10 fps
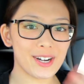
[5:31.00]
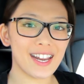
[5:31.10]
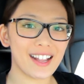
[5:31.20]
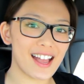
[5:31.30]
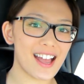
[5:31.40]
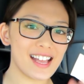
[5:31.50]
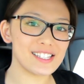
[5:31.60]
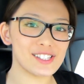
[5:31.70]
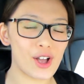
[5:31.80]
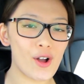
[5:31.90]
morning guys
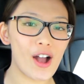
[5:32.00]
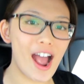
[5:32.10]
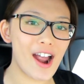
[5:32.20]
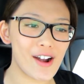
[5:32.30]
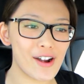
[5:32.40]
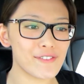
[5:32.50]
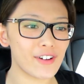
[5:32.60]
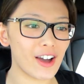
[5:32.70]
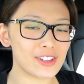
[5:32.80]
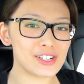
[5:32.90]
so our
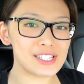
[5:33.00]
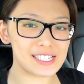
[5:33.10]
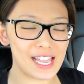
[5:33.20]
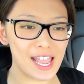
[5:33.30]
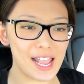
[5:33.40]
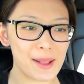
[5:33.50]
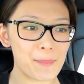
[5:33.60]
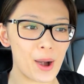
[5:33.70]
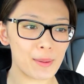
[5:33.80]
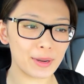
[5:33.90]
father's day
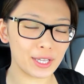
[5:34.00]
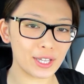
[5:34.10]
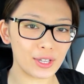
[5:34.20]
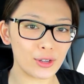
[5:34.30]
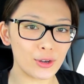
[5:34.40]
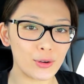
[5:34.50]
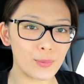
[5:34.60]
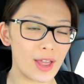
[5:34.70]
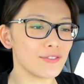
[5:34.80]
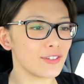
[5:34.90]
barbecue
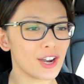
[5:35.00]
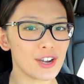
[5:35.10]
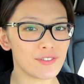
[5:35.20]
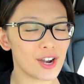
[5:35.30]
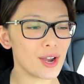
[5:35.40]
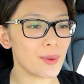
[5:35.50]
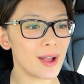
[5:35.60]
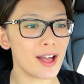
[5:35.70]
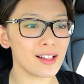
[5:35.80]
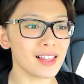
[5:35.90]
went very very
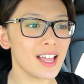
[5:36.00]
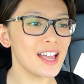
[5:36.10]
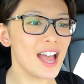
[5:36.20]
well